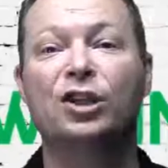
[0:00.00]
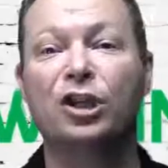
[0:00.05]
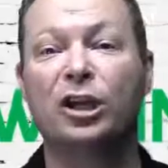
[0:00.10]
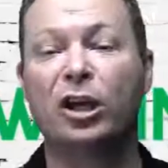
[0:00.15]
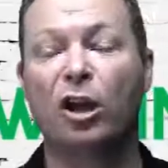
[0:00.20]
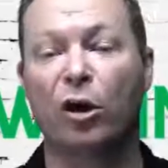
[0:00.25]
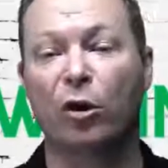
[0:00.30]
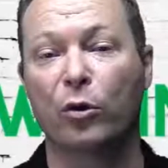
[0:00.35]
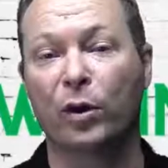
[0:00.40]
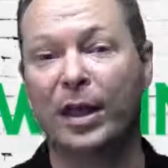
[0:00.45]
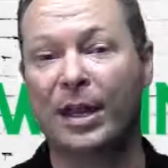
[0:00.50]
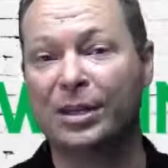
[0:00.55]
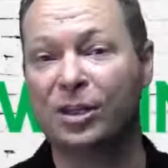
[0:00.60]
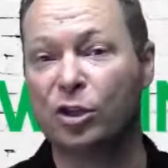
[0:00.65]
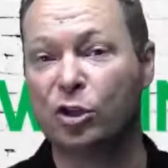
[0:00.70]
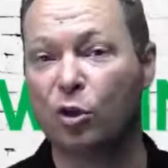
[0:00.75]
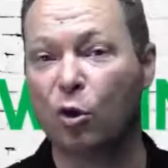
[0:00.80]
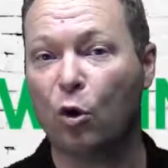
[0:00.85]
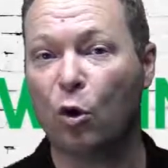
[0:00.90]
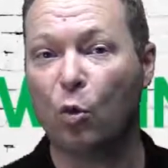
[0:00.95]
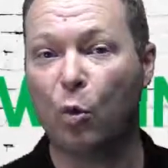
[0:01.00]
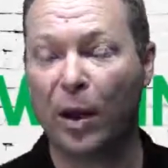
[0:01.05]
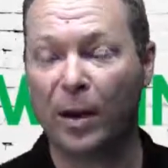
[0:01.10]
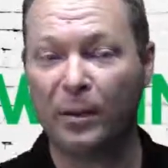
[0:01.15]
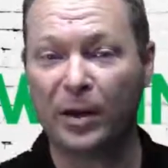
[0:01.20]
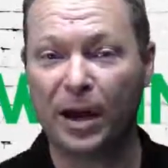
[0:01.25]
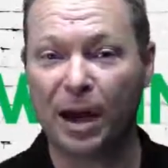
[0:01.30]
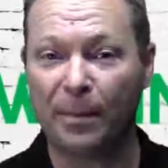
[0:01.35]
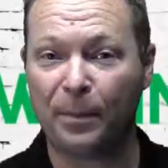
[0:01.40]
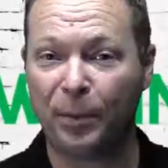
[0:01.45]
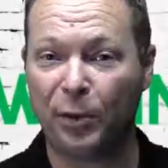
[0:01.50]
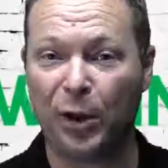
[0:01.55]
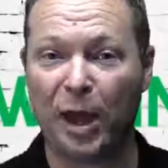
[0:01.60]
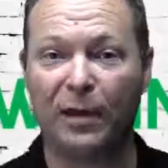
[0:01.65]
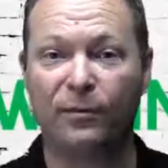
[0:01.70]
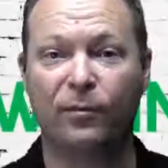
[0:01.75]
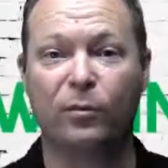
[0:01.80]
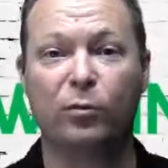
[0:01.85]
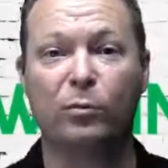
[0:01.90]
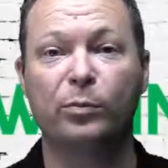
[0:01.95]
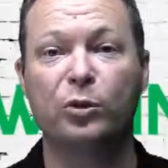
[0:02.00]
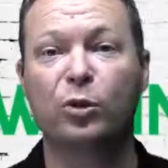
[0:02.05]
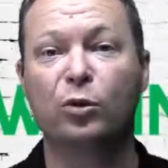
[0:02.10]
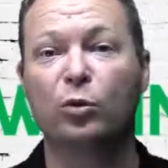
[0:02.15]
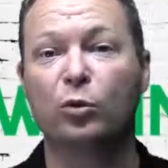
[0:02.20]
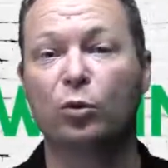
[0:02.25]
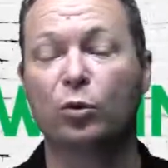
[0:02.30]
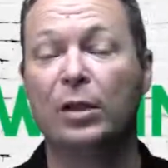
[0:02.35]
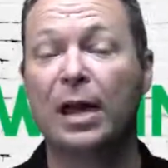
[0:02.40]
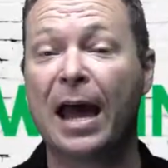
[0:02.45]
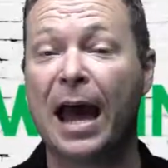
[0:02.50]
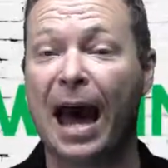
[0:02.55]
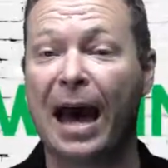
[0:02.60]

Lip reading: Geo is your webinar platform tool,